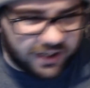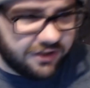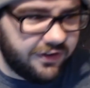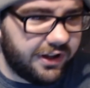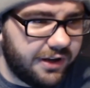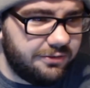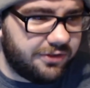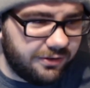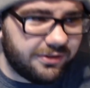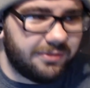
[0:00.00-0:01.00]
I actually felt like I was
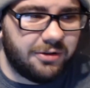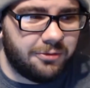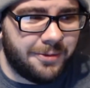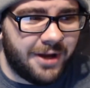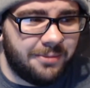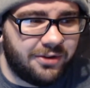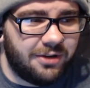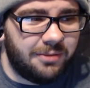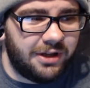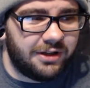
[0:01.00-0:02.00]
doing something with my time
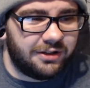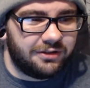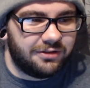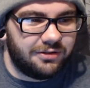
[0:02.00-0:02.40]
instead of being a